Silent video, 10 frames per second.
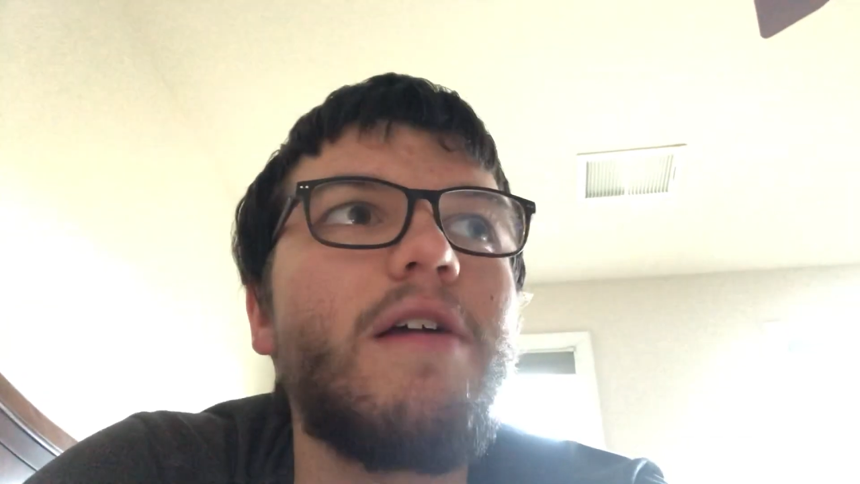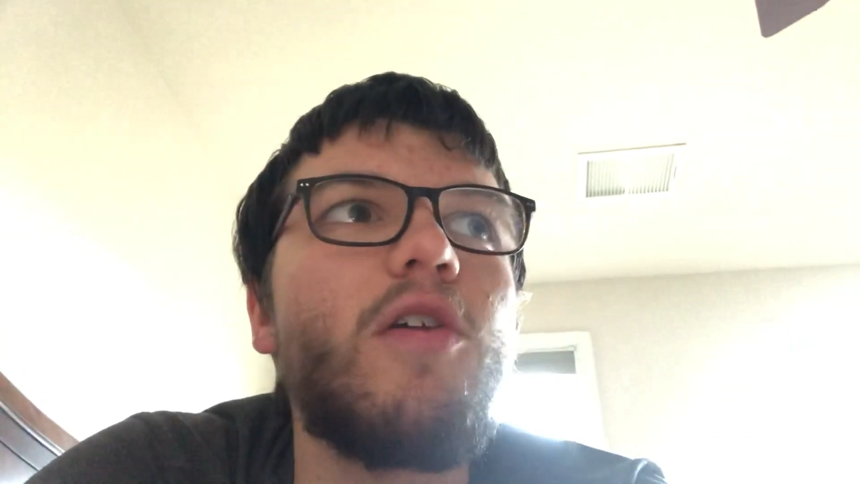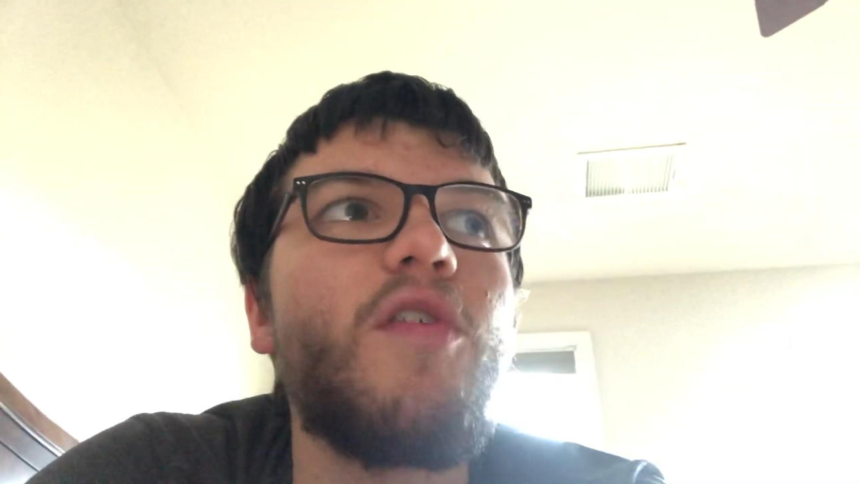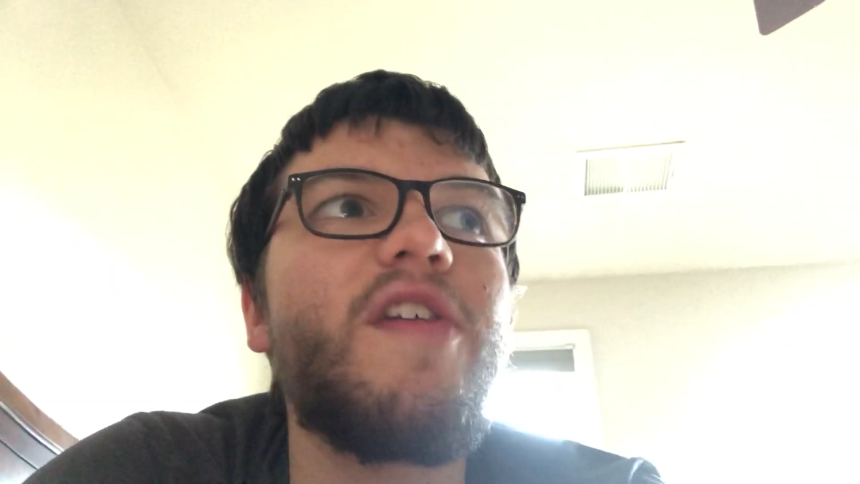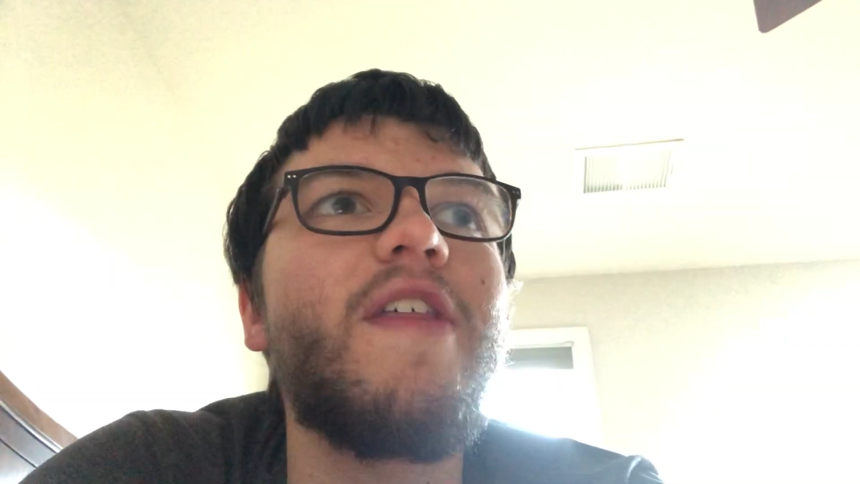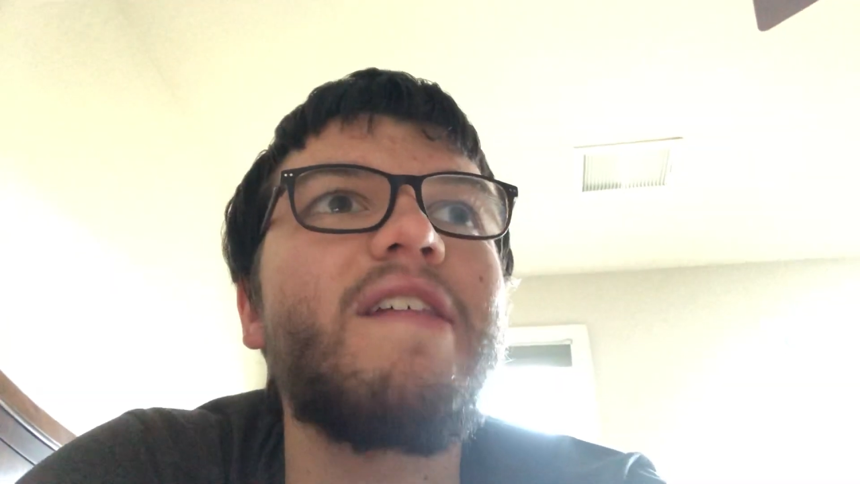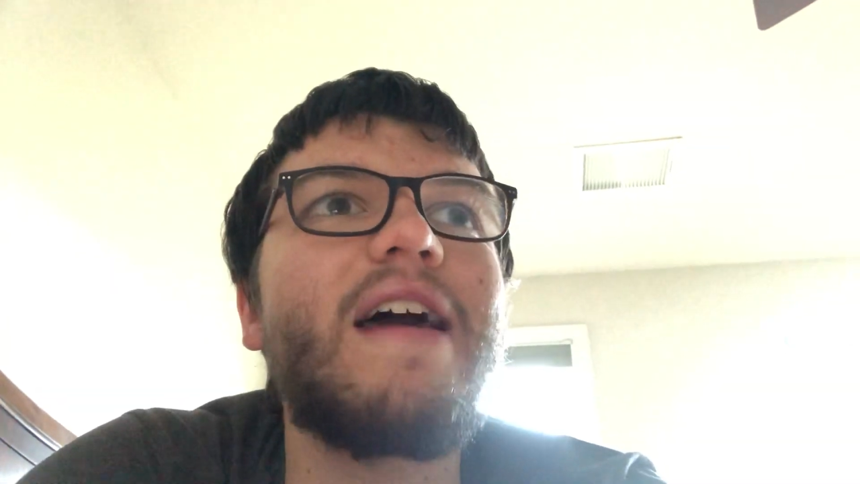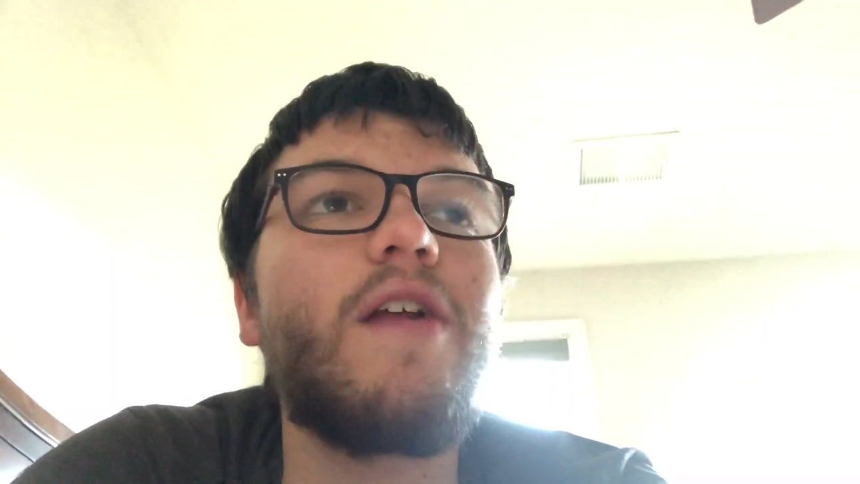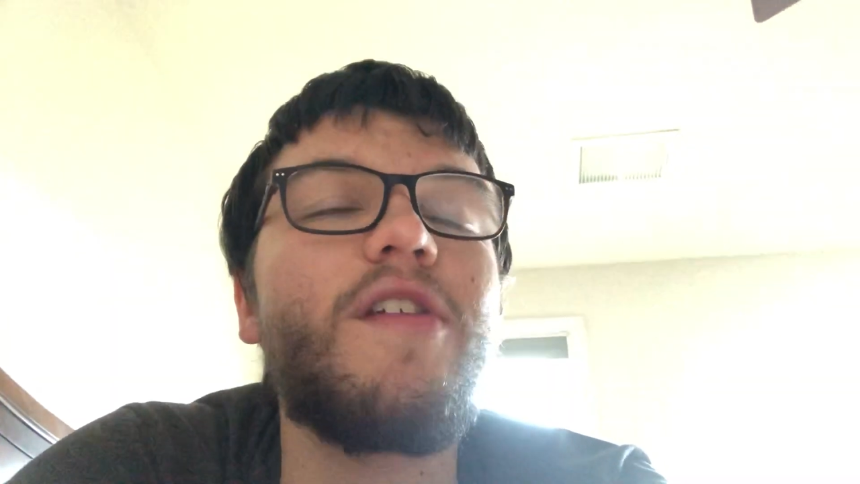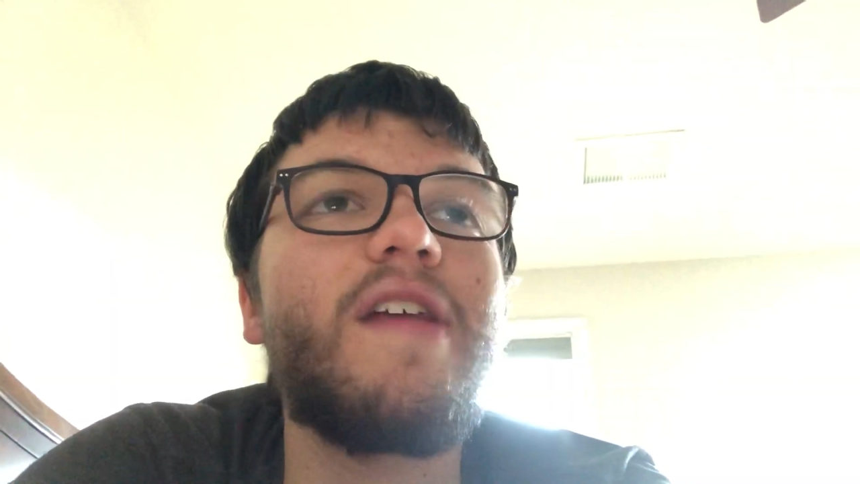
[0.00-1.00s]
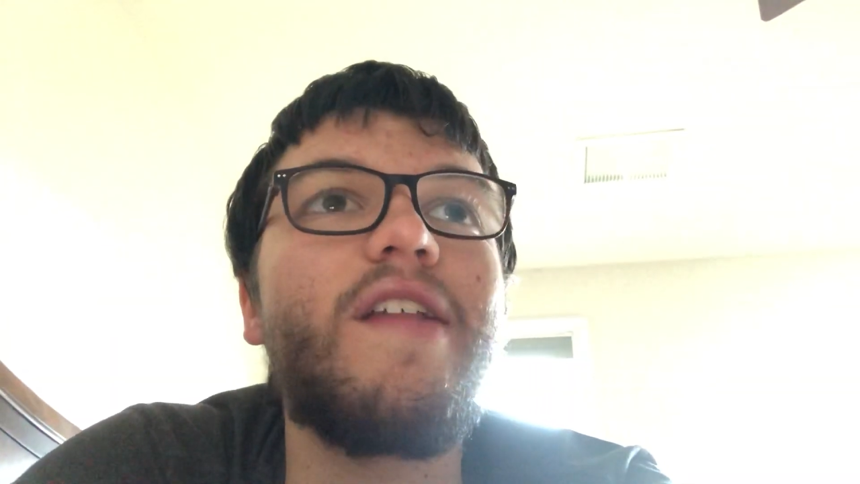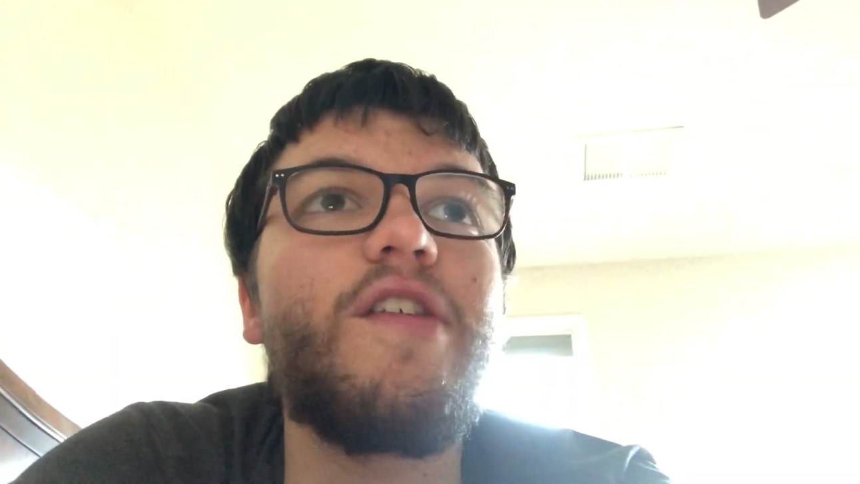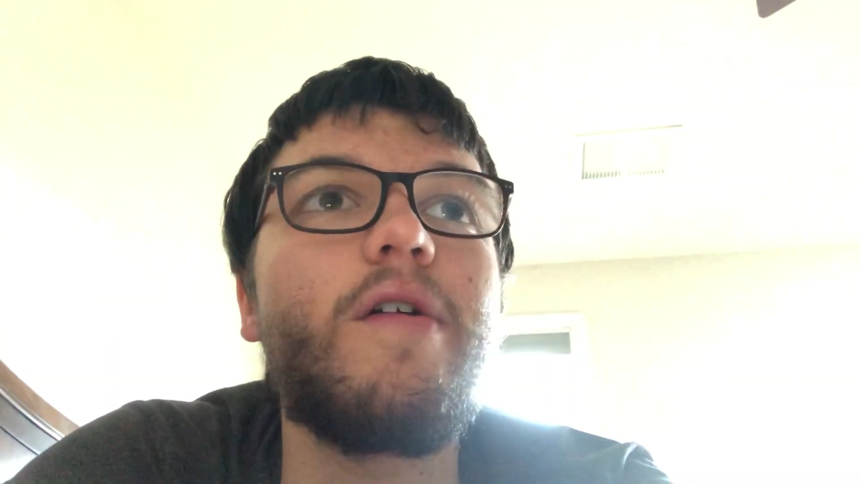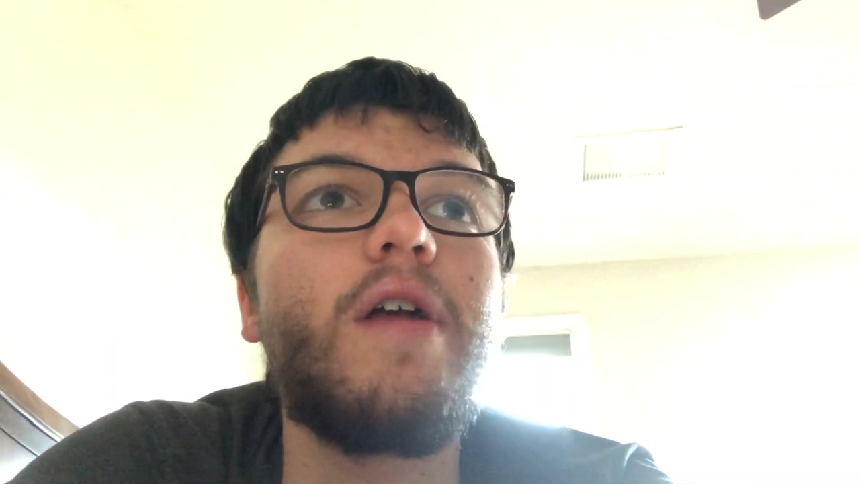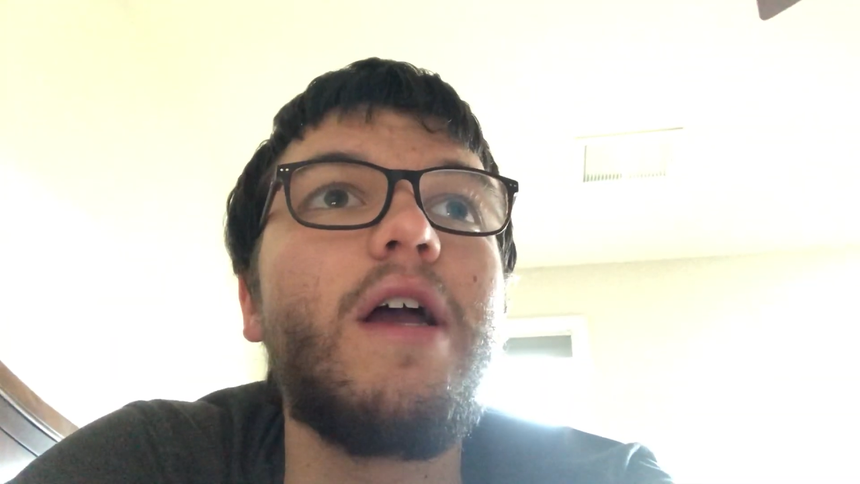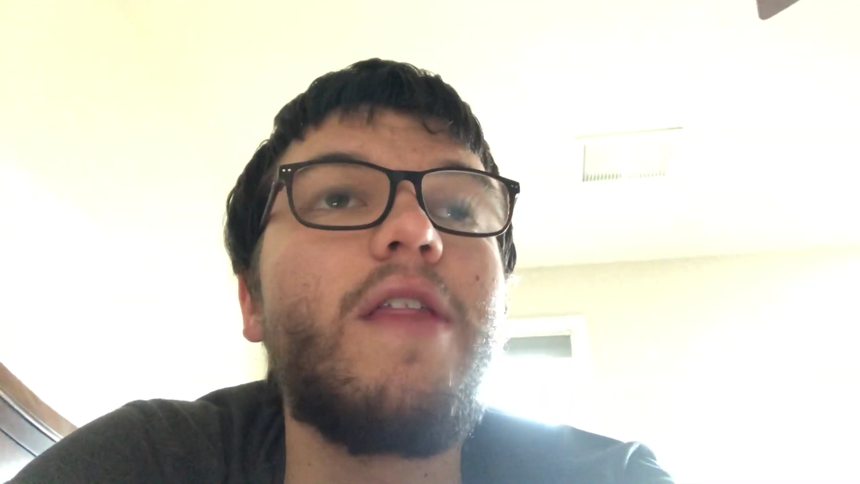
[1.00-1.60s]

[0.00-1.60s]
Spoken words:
you'll see the title censored.